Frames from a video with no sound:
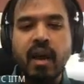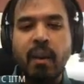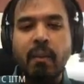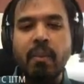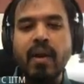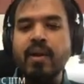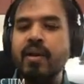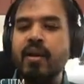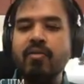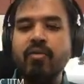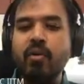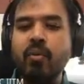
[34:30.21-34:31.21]

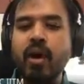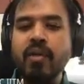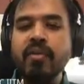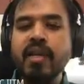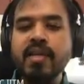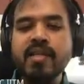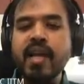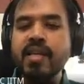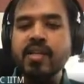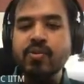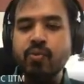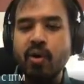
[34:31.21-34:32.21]
But for whatever reason, I
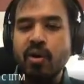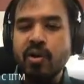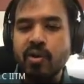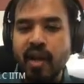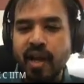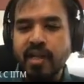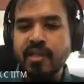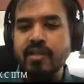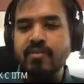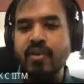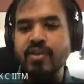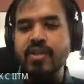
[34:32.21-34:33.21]
just want to write this
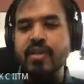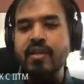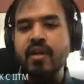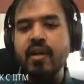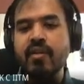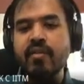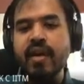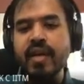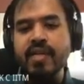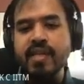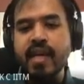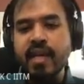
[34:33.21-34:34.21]
function where I
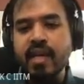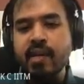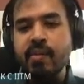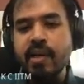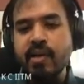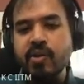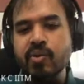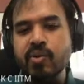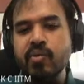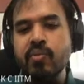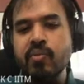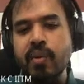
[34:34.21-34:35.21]
say increment
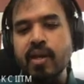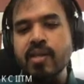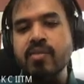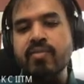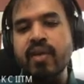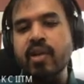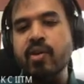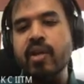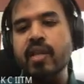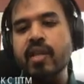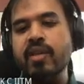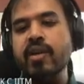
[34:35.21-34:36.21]
2 plus
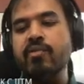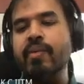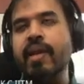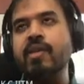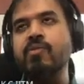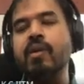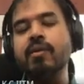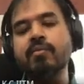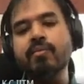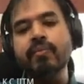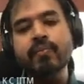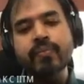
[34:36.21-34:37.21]
factorial 3 of -1.
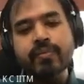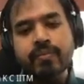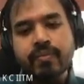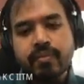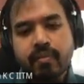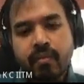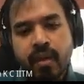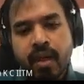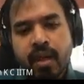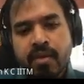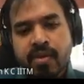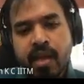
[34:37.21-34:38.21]

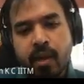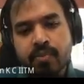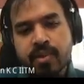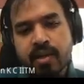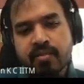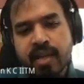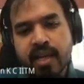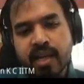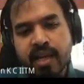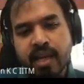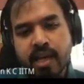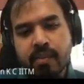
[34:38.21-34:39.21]
See, observe that
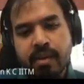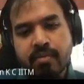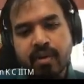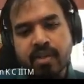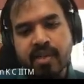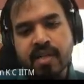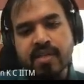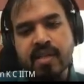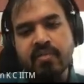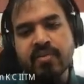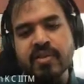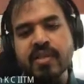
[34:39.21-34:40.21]
increment function
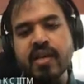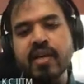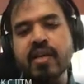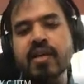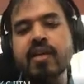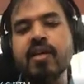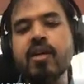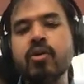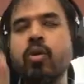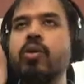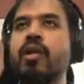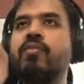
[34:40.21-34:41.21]
itself is a
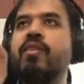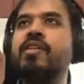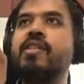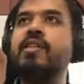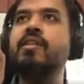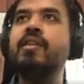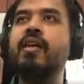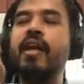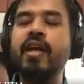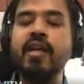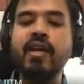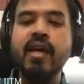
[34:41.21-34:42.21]
total function,
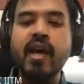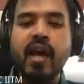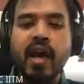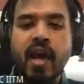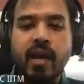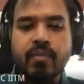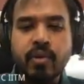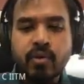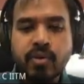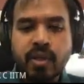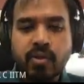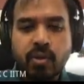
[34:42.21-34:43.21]
right? I'm
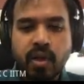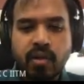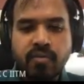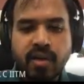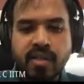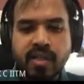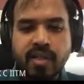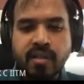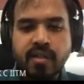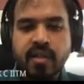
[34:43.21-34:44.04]
using total function,